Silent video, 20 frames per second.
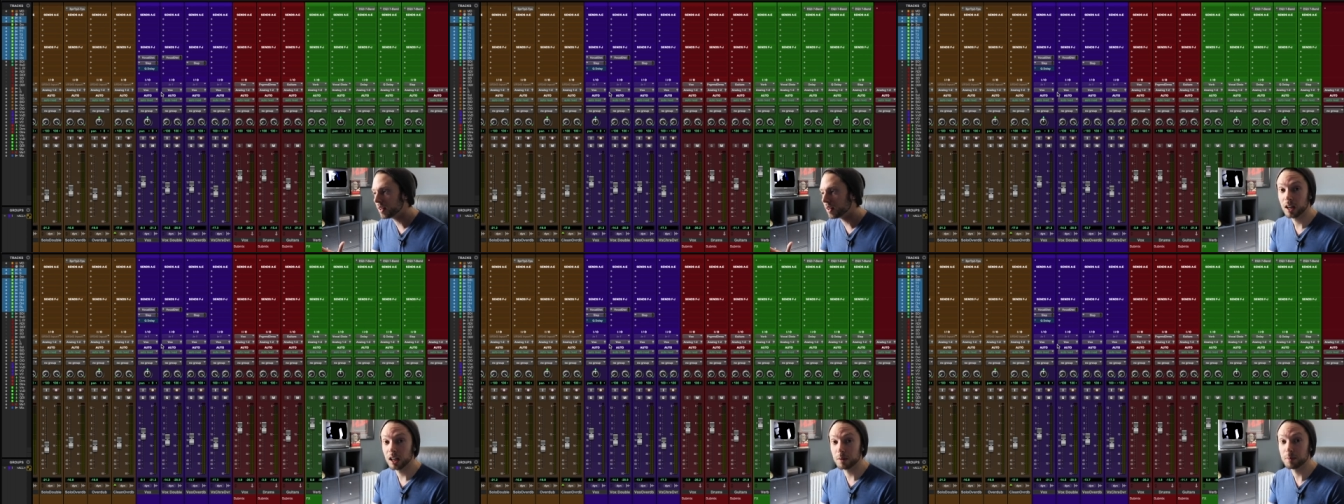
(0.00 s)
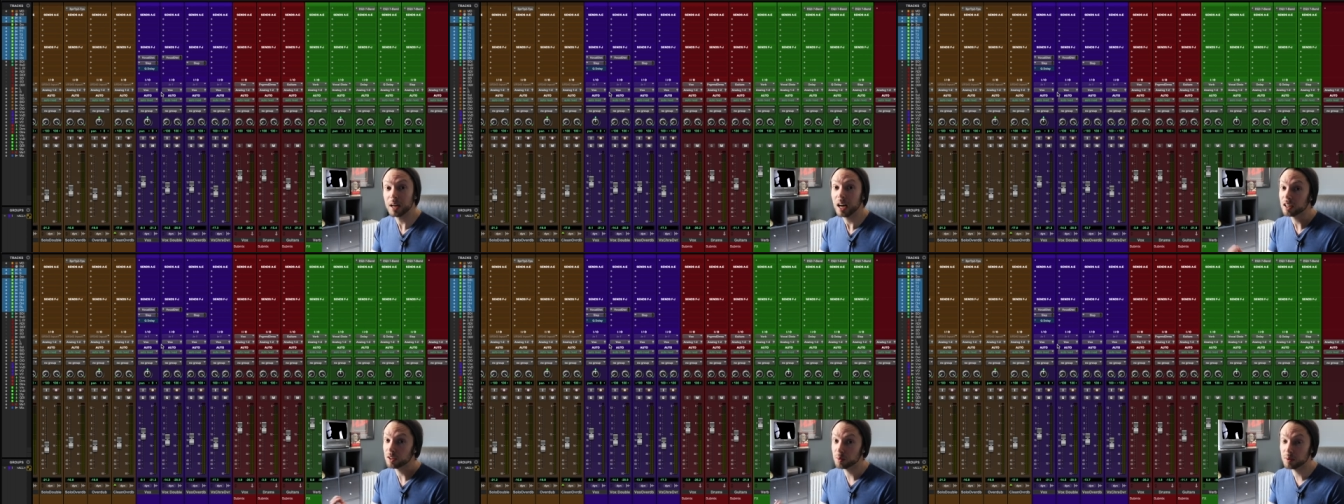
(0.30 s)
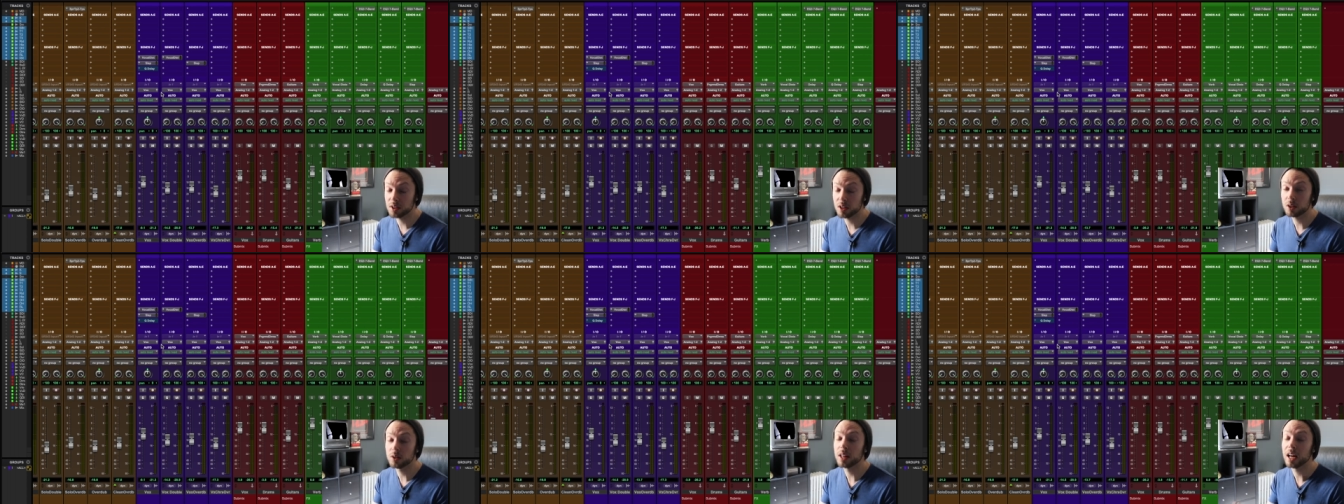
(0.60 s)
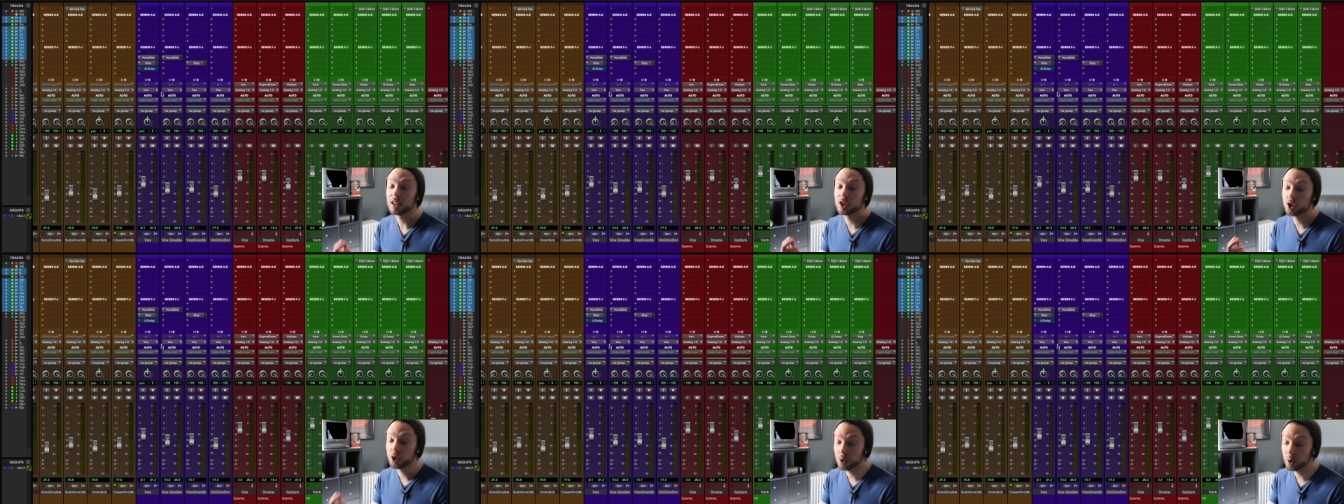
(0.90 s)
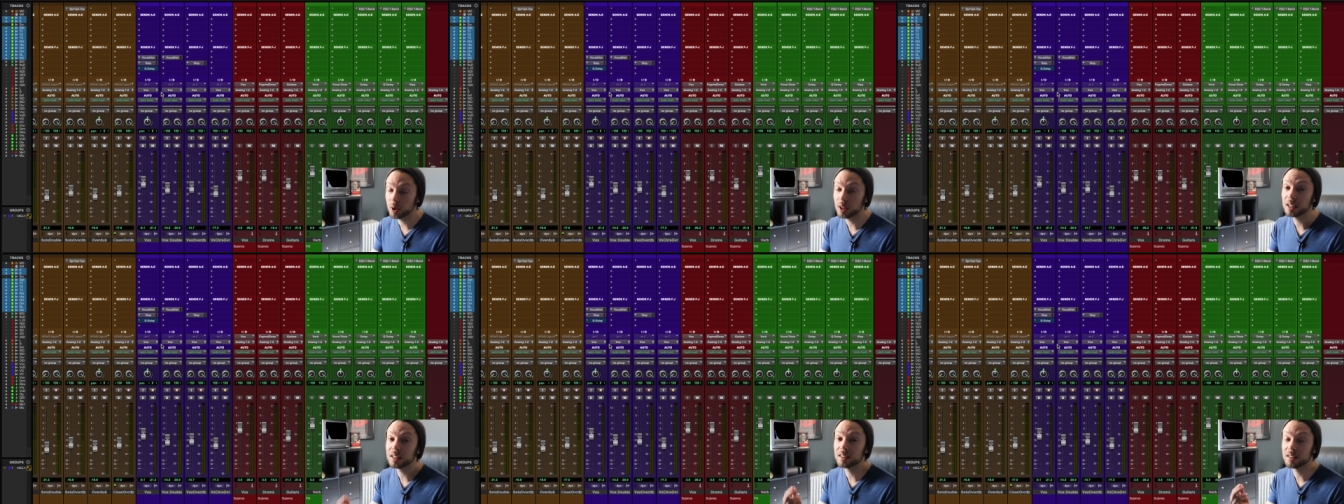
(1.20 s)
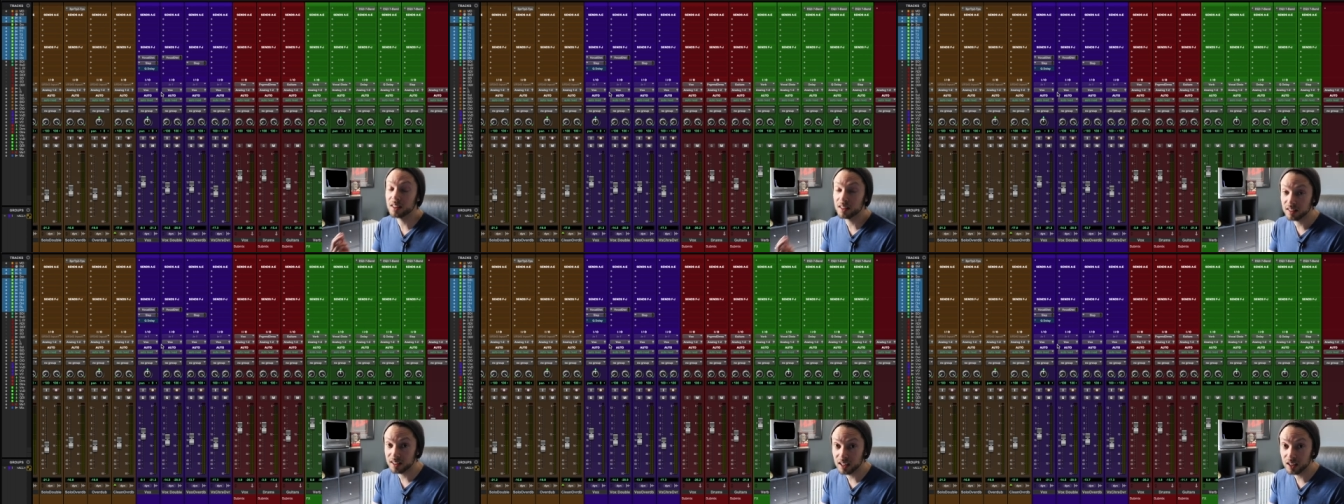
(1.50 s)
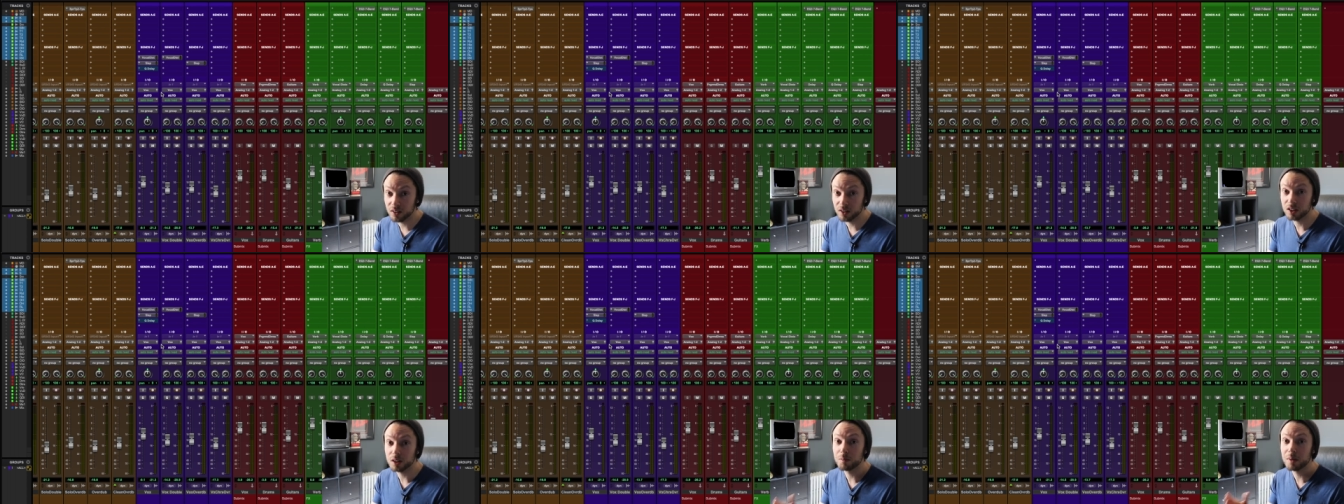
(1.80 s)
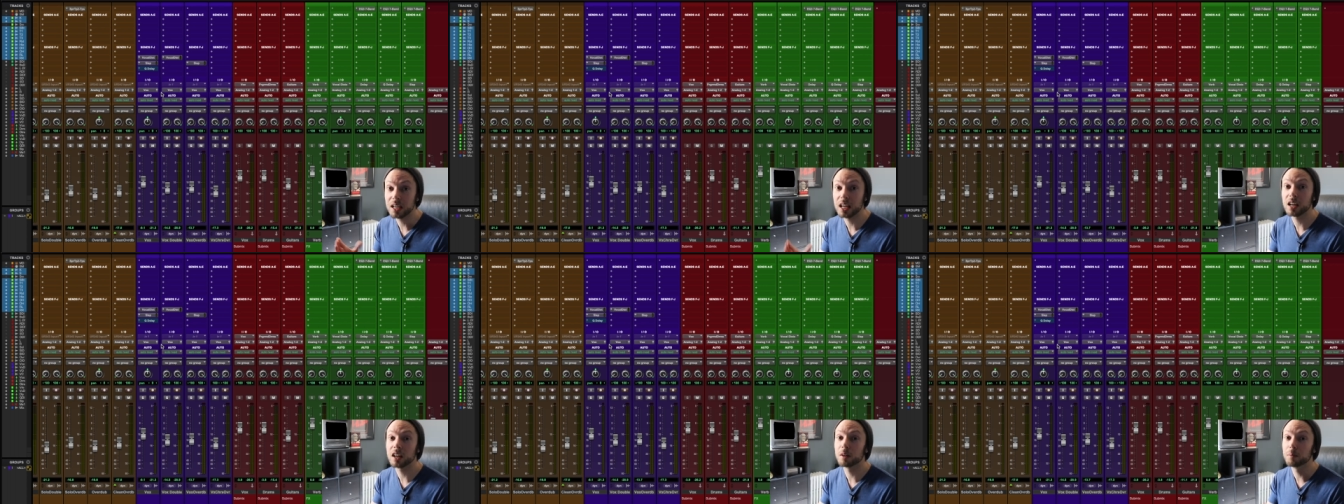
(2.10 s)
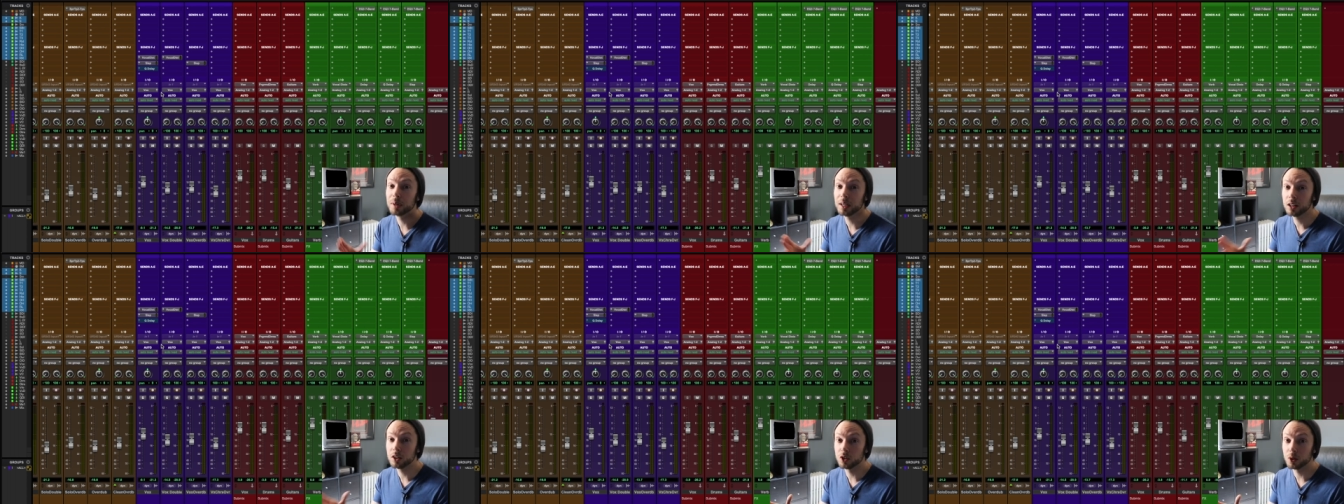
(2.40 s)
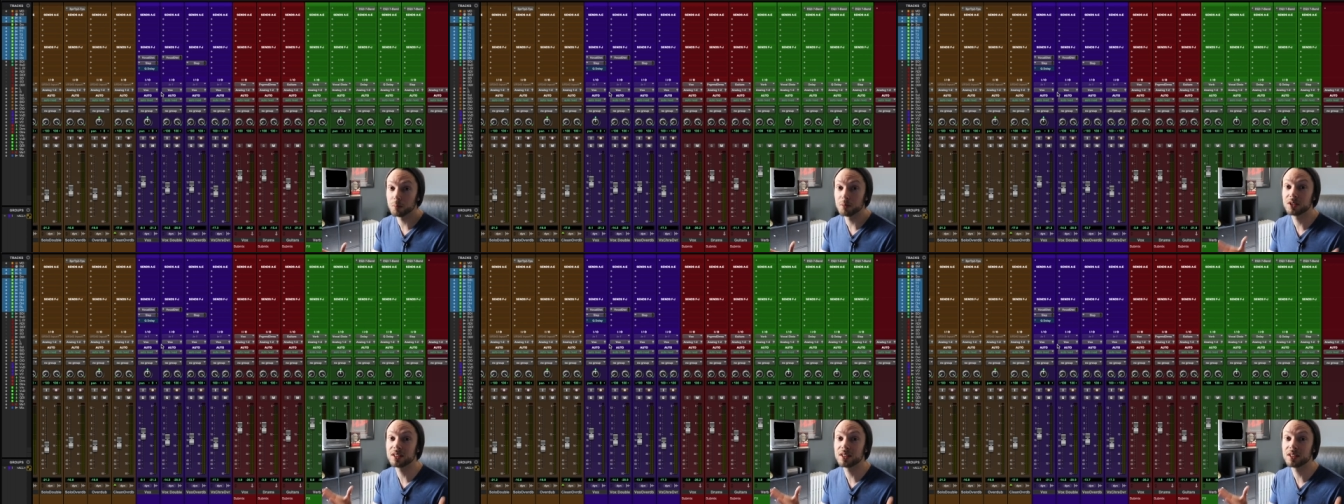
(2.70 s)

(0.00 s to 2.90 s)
And to be honest with you, that truly is the secret to making your MIDI drums